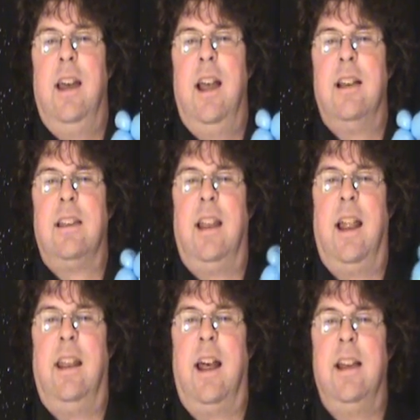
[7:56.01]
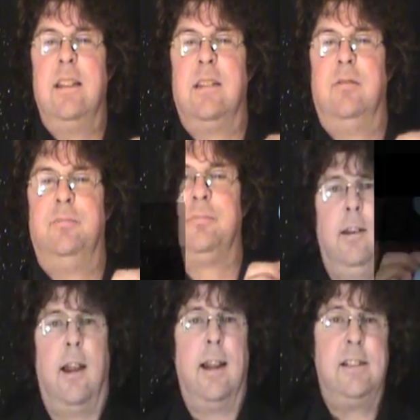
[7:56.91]
Isn't that nice?
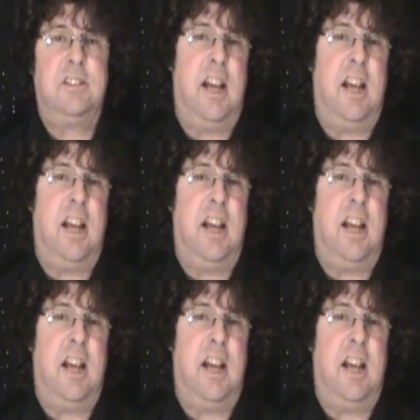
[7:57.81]
Now let's